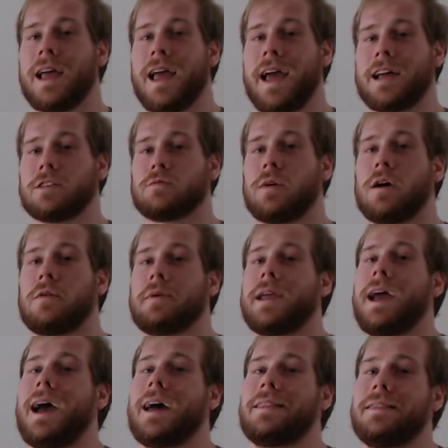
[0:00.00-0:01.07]
As well, we
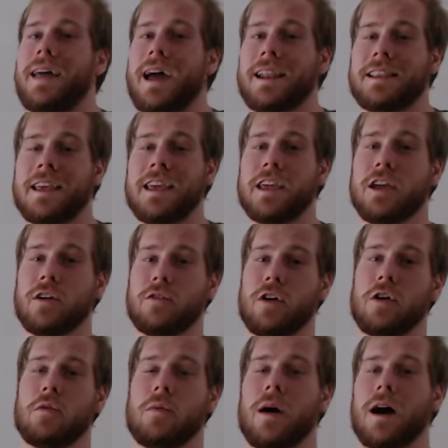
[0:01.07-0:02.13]
had that
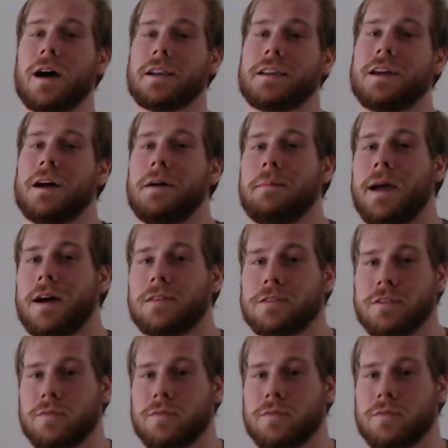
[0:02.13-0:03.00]
hero WOD come out,